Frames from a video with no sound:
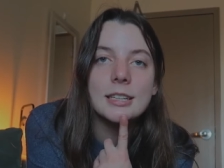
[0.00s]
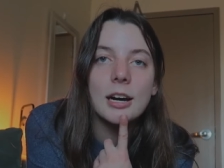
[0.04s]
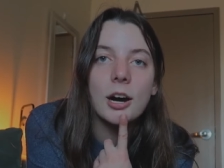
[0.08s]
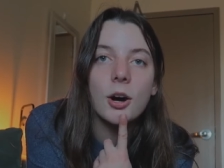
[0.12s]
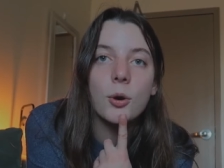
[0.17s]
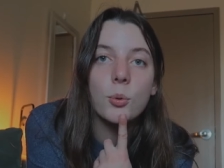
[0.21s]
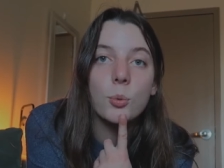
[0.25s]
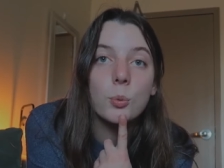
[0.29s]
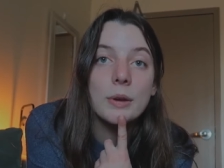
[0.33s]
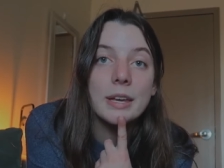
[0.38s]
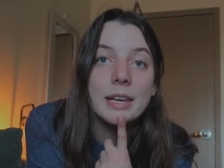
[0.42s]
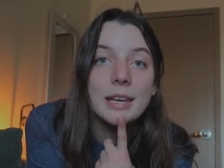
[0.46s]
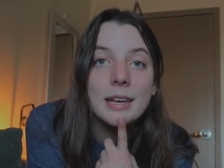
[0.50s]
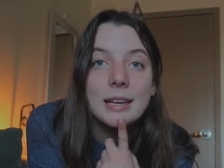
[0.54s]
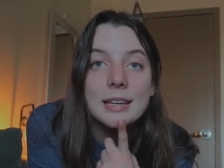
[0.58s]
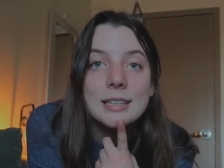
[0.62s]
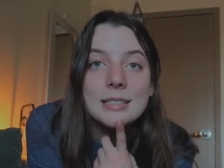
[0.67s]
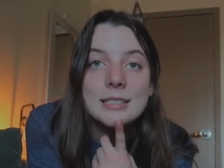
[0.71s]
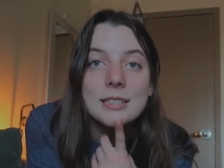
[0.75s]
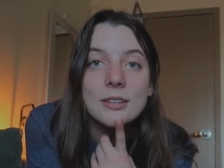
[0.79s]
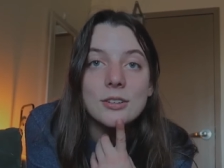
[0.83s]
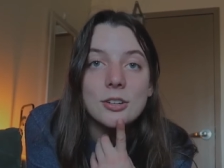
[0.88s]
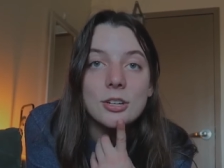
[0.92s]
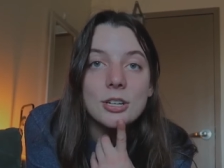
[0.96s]
a week
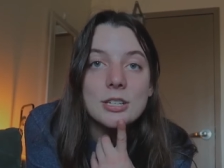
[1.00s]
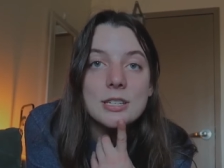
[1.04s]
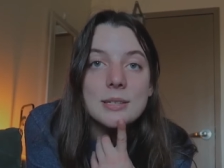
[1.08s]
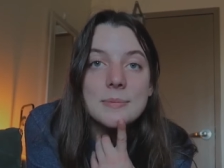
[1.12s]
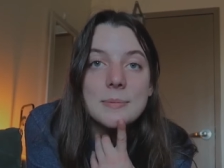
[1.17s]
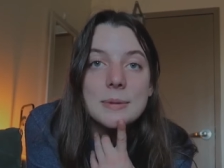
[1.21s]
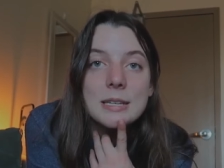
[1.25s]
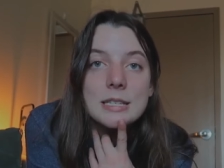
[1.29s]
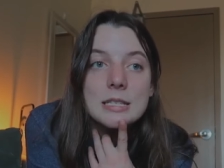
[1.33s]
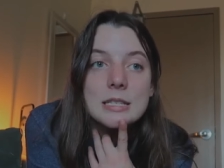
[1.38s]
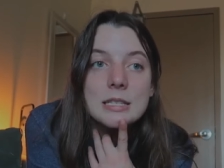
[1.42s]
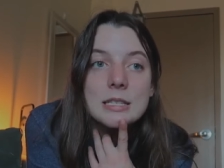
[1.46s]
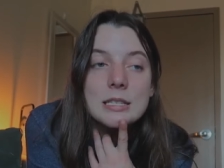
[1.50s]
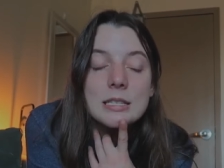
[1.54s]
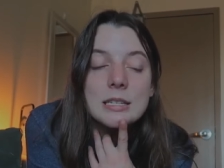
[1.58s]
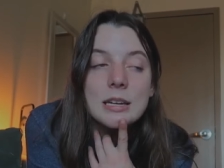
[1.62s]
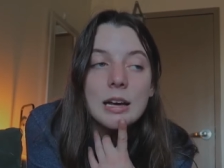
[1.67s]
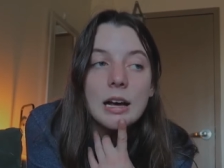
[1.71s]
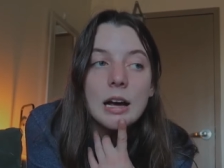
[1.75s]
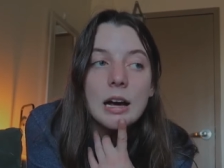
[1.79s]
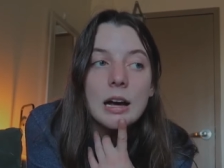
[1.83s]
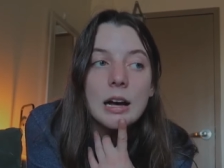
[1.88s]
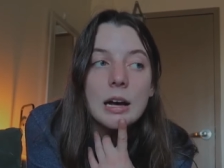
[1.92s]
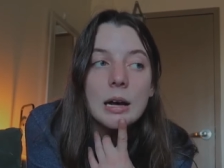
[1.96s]
until Christmas,
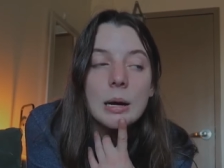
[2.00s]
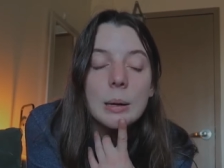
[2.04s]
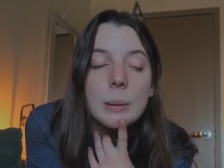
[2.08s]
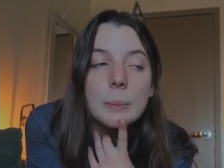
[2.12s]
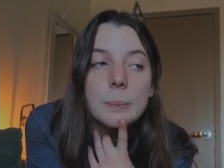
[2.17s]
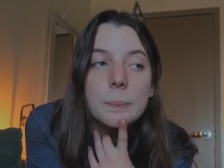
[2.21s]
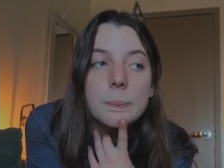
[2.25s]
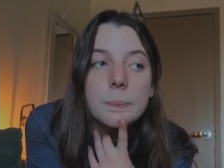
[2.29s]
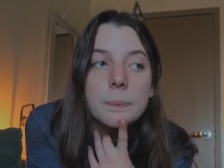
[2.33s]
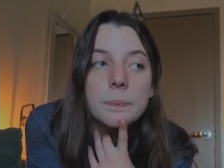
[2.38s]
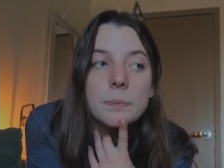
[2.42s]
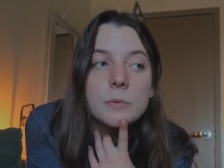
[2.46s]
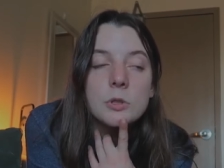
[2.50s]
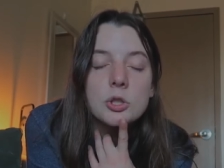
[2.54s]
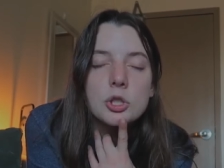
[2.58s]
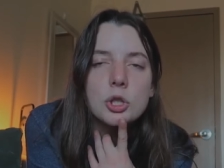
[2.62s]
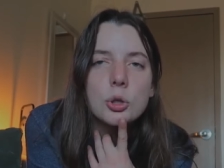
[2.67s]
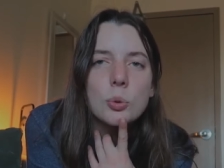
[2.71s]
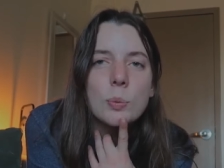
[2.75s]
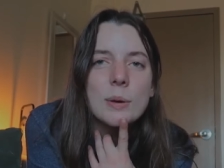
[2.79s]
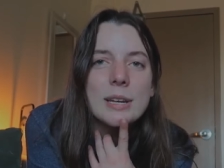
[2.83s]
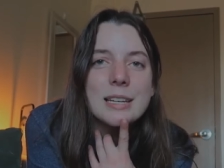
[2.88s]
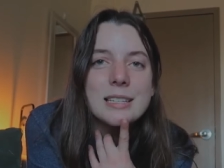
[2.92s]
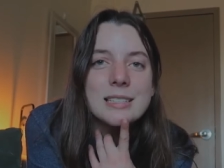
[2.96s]
um,
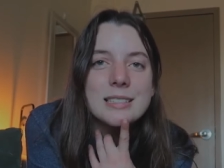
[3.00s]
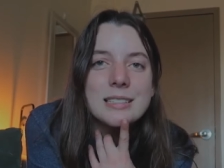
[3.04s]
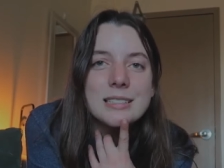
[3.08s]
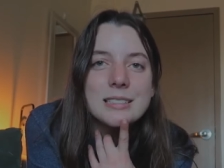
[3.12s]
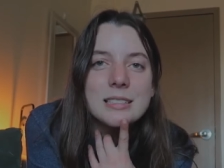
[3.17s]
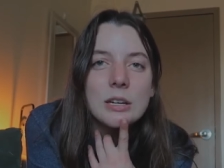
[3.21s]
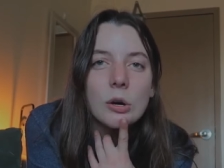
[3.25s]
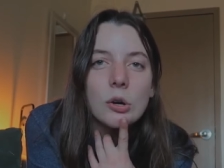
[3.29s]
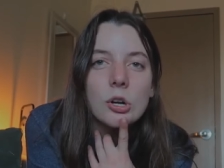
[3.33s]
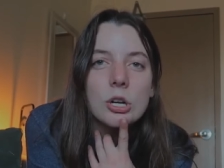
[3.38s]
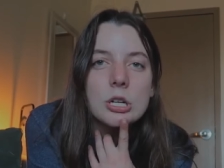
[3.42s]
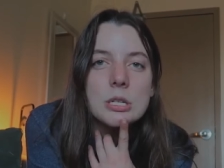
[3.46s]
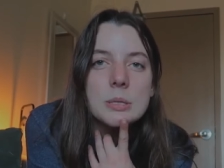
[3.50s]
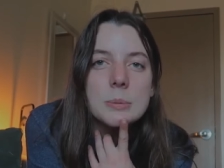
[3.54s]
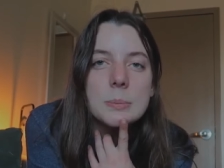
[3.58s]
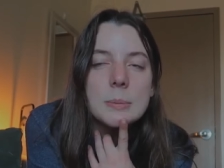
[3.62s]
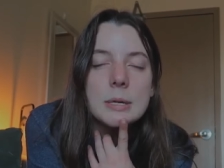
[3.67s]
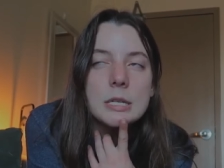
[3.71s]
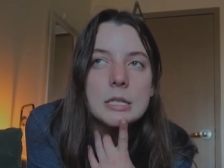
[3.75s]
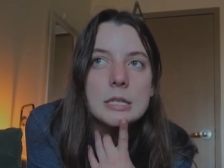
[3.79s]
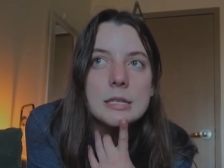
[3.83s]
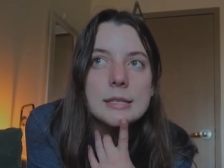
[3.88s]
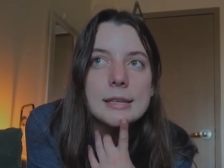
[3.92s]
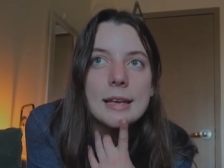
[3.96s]
two weeks until
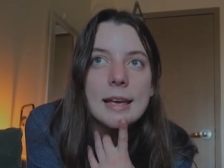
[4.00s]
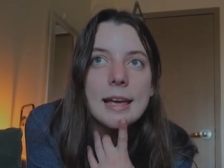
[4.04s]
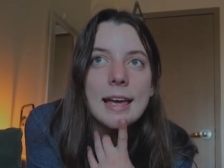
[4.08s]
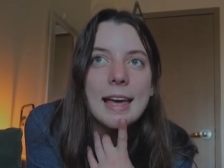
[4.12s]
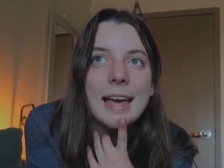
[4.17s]
Christmas.